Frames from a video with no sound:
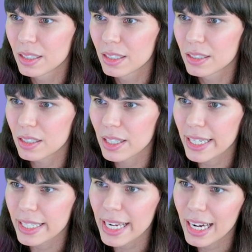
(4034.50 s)
So
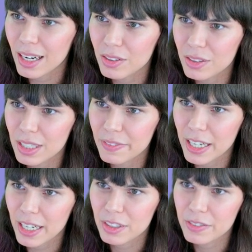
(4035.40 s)
like now, if I
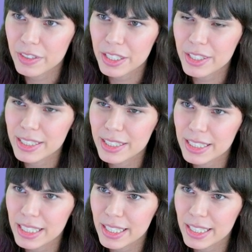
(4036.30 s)
hover over it, you can
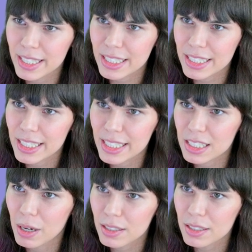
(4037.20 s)
see that it's getting
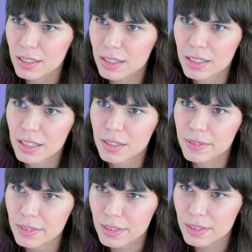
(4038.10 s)
smaller.
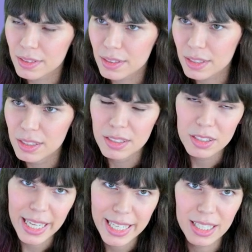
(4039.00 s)

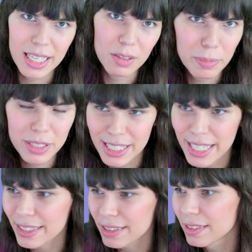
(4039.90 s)
So that can like
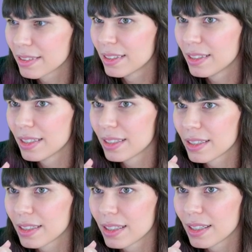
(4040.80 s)
represent
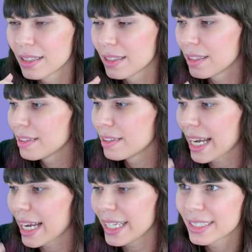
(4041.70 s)

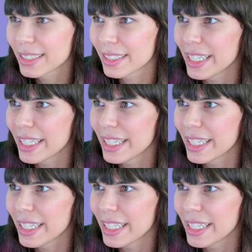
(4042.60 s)
that it's getting